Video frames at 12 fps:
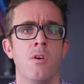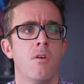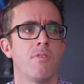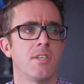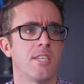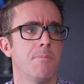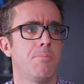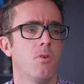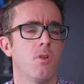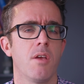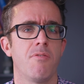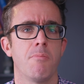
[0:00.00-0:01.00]
For
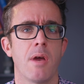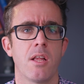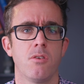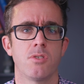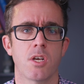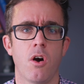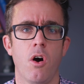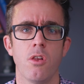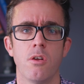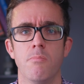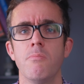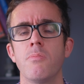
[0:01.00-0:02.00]
example, if you may lose a
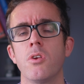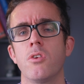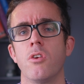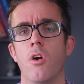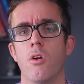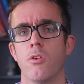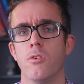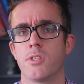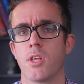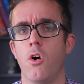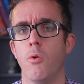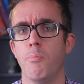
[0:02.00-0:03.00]
column, you do not lose
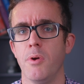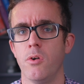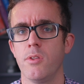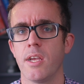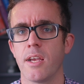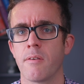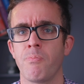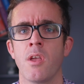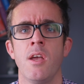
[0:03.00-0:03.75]
the whole building.